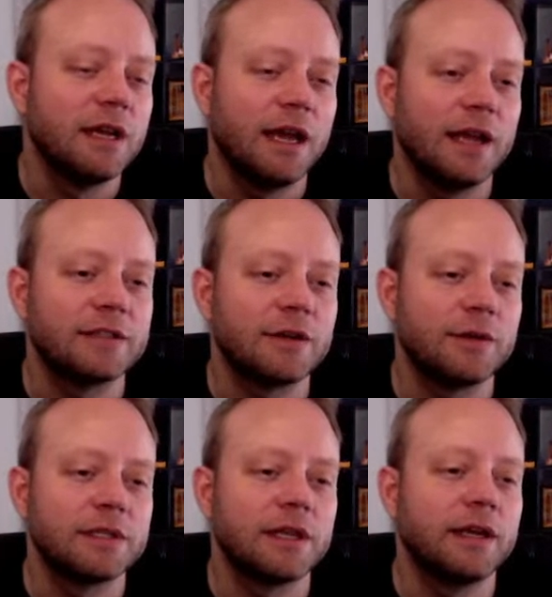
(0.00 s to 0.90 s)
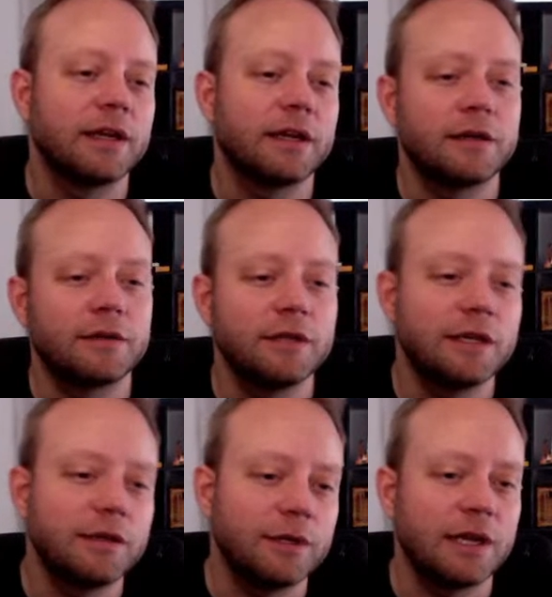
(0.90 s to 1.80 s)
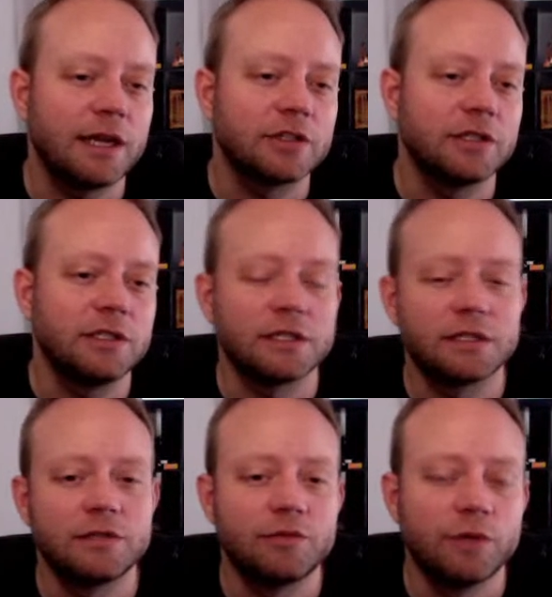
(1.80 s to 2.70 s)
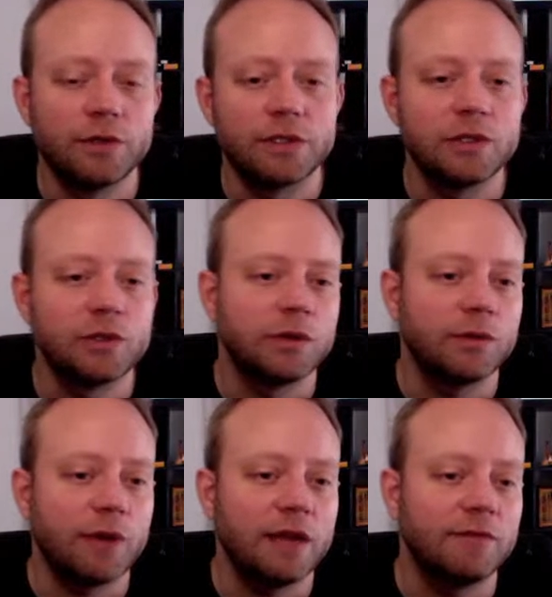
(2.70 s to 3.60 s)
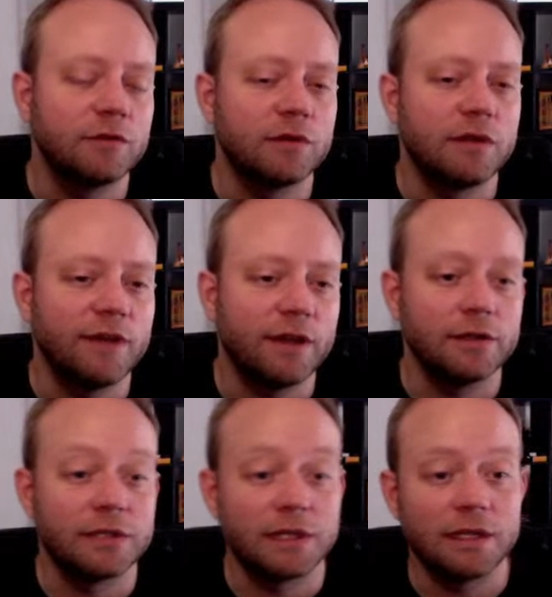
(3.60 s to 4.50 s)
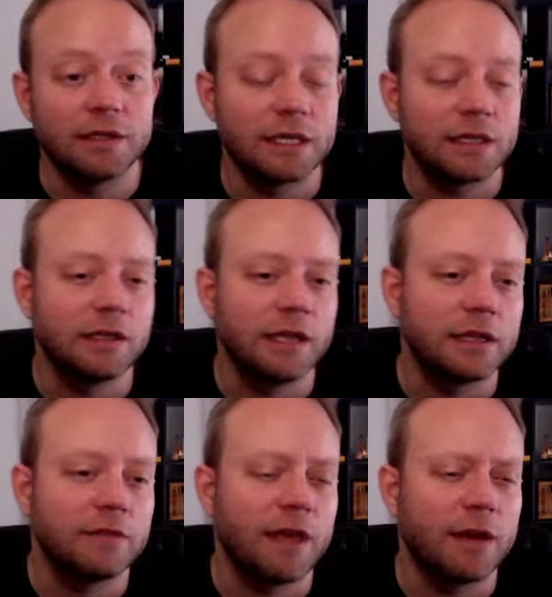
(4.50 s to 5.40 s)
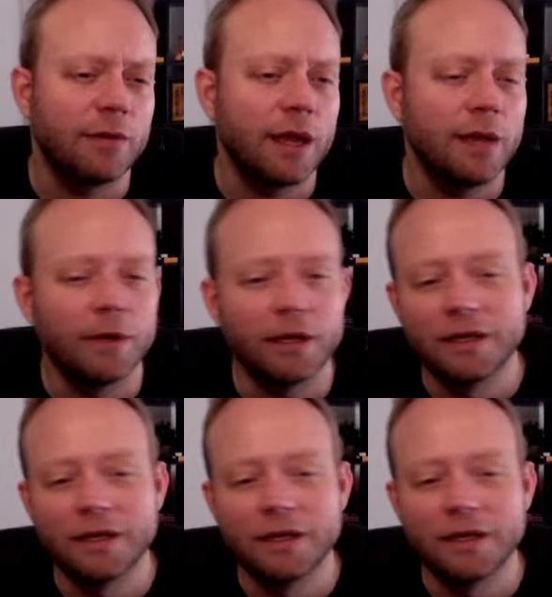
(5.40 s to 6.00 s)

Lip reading: and it's always like, oh yeah, we could actually just reduce it to an array of truthy values and then check the length of that array, but